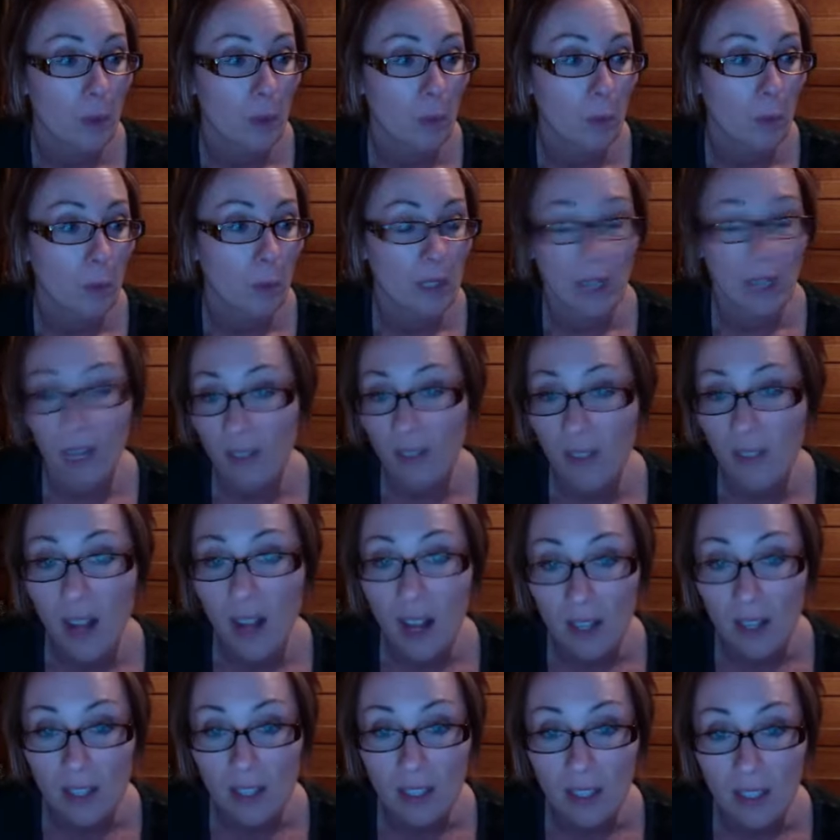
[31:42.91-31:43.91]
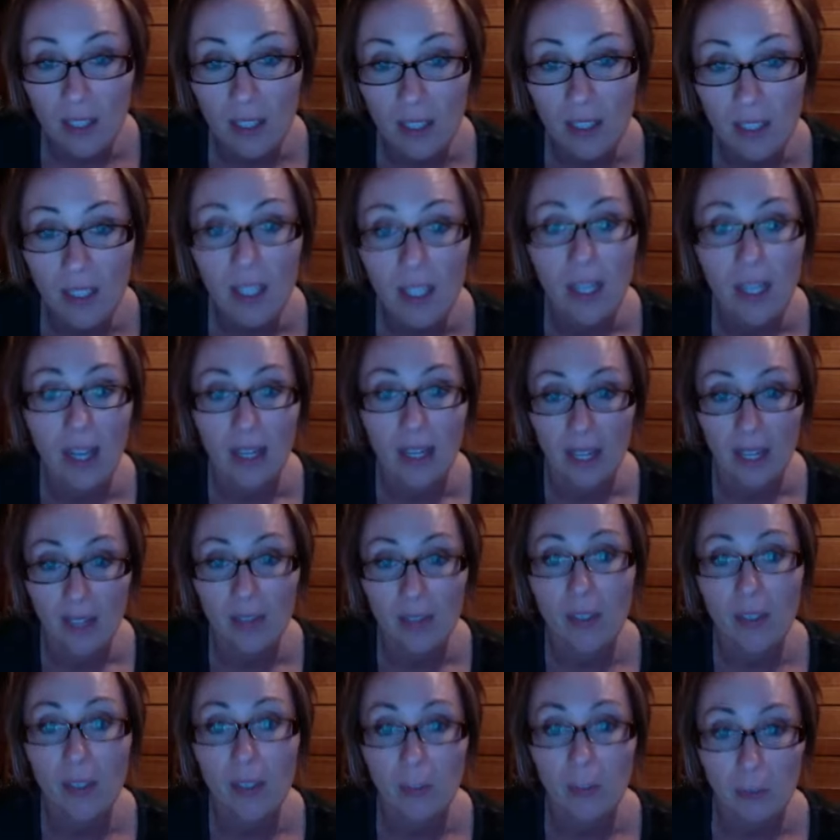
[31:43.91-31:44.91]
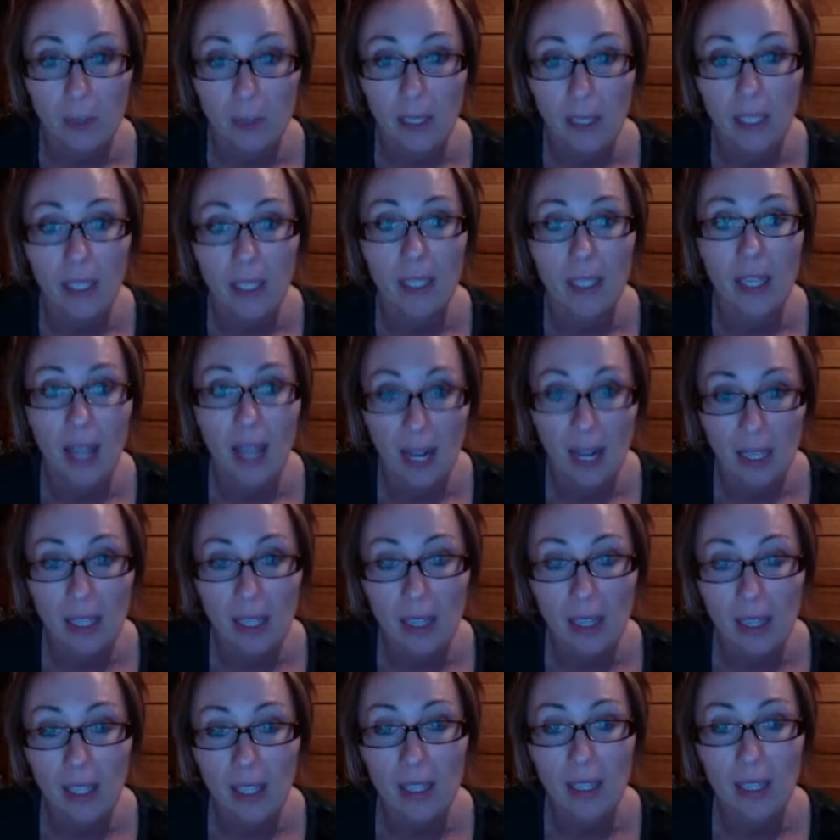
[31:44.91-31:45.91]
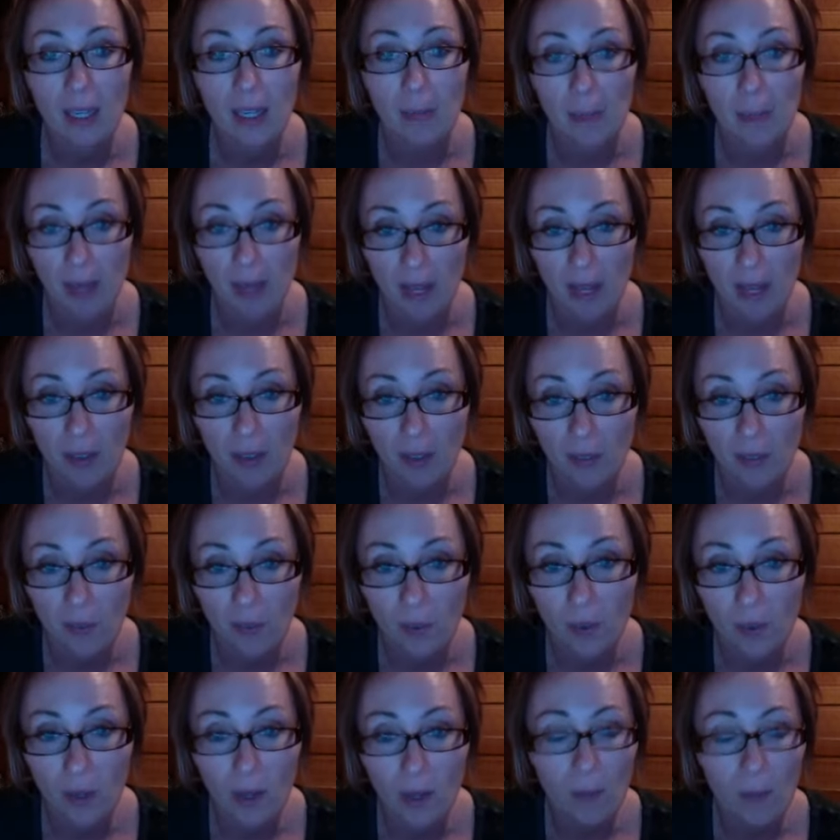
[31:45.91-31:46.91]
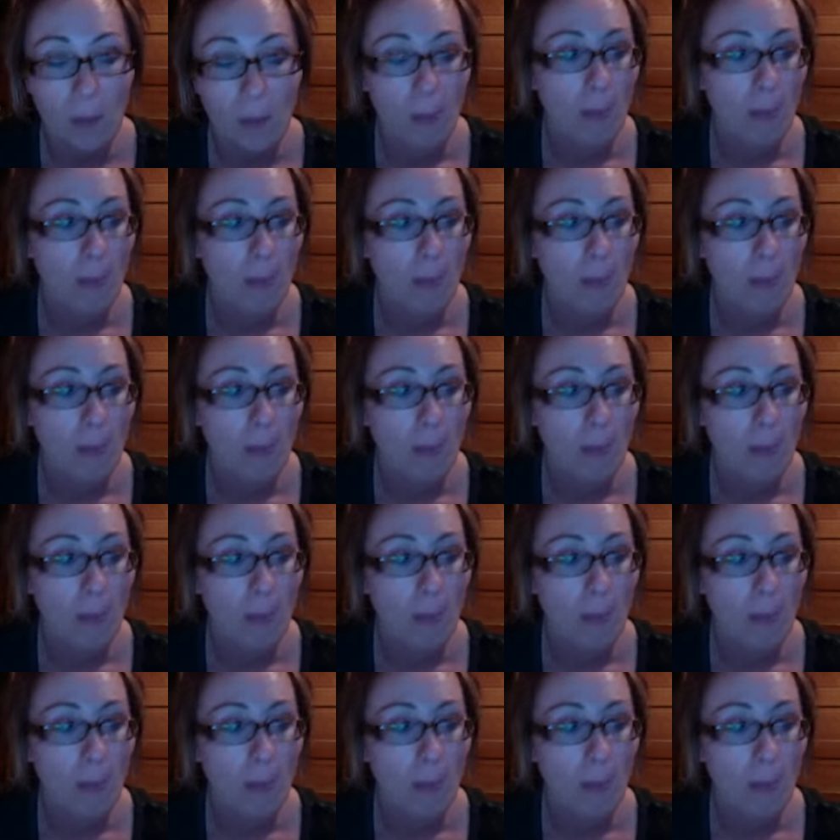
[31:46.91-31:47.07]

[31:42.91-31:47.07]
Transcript: was kind of a hustler and never completed anything that I paid her for